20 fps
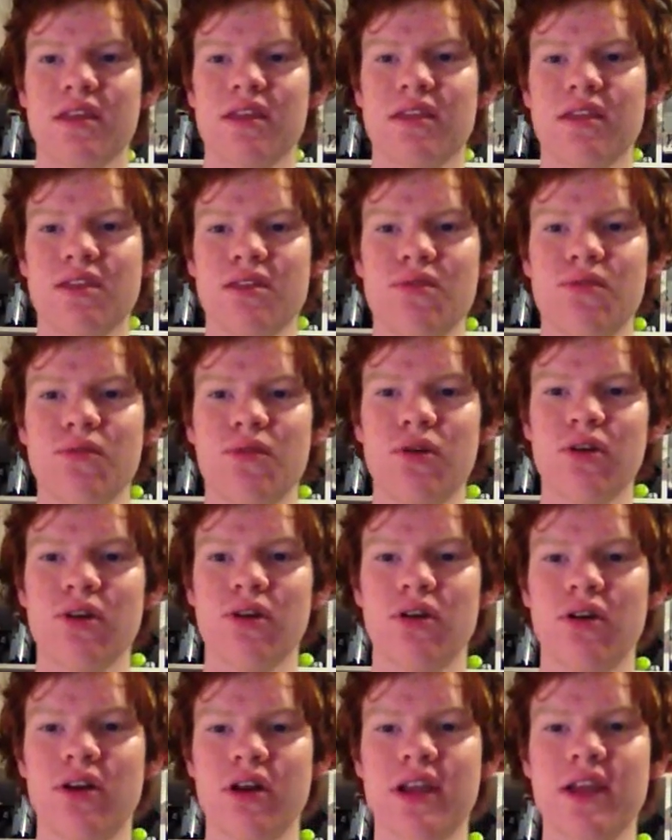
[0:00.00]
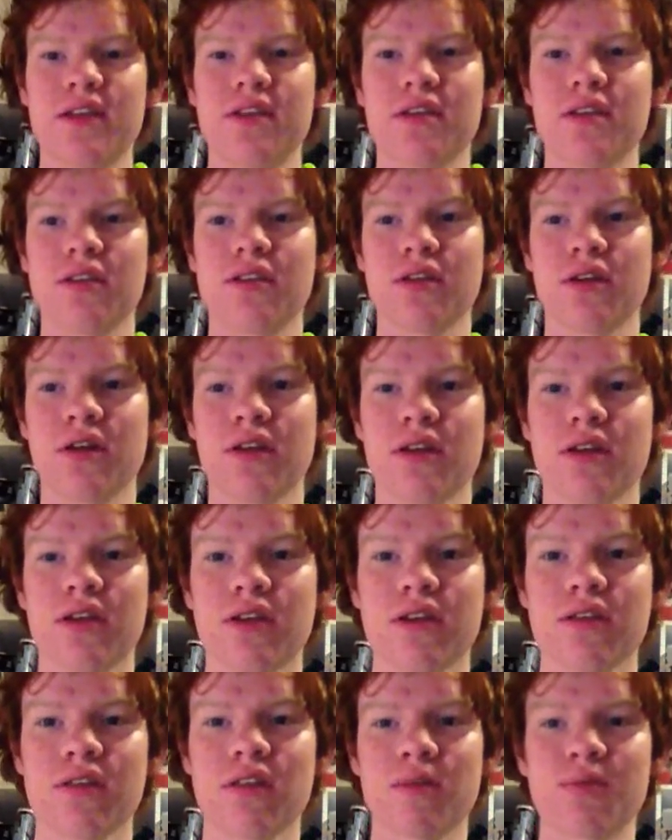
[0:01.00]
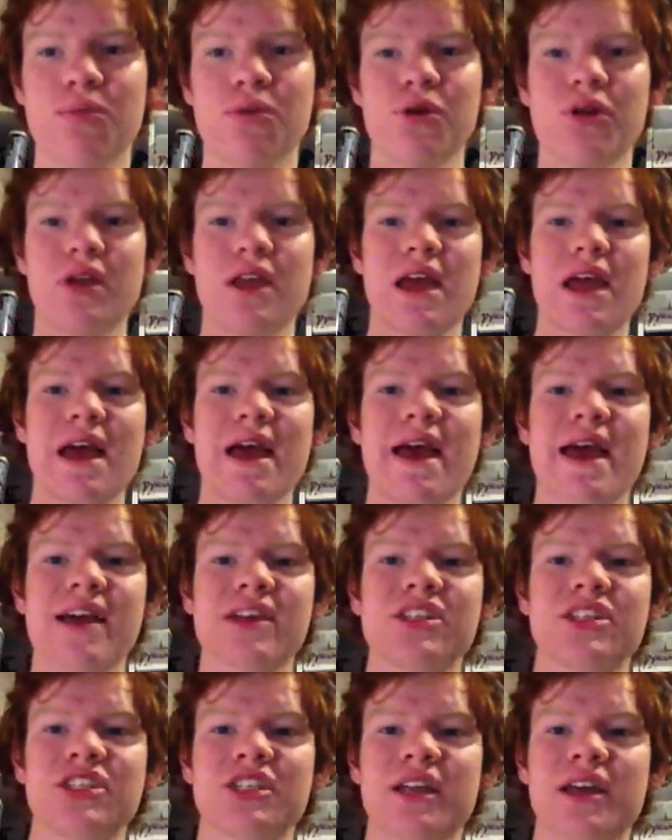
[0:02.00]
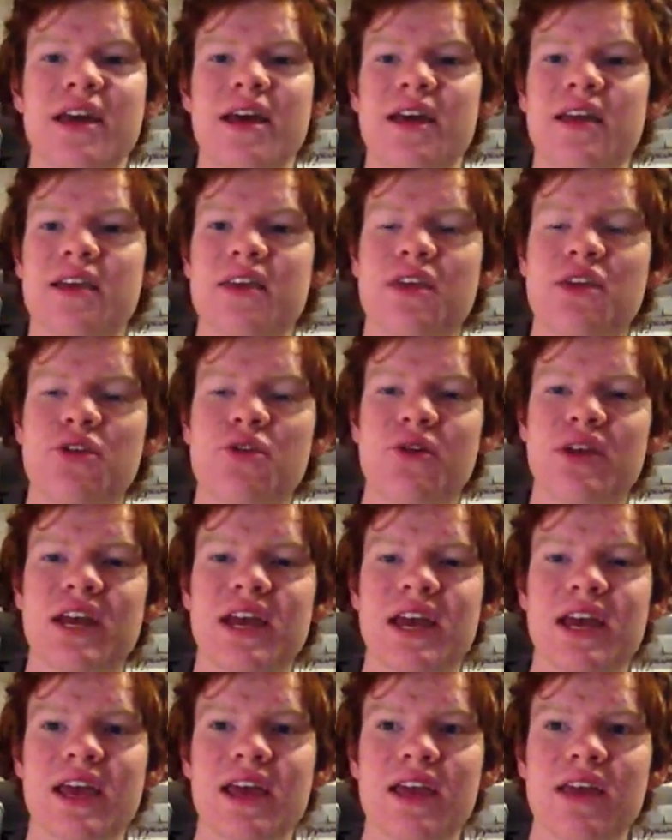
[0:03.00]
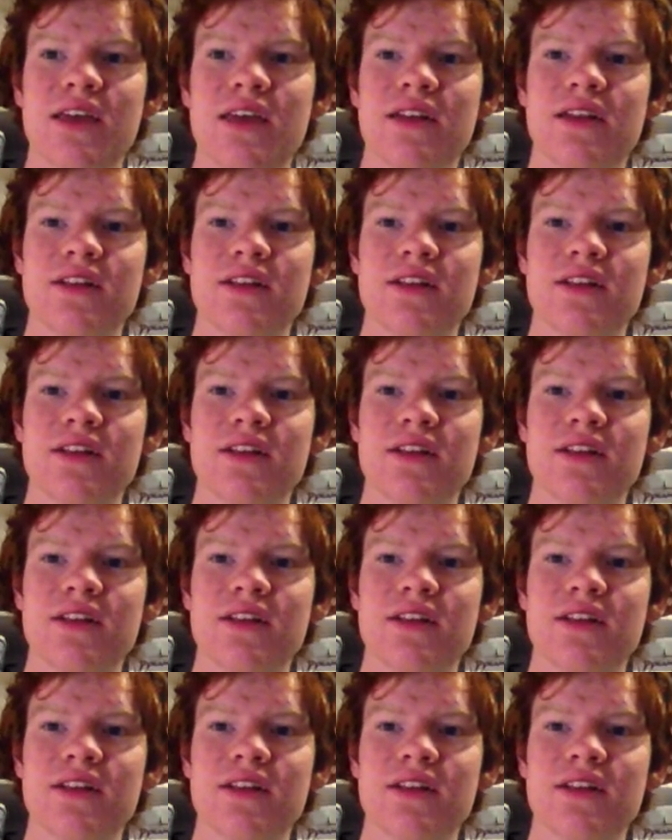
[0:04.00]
you want answered. So like put hashtag Q&A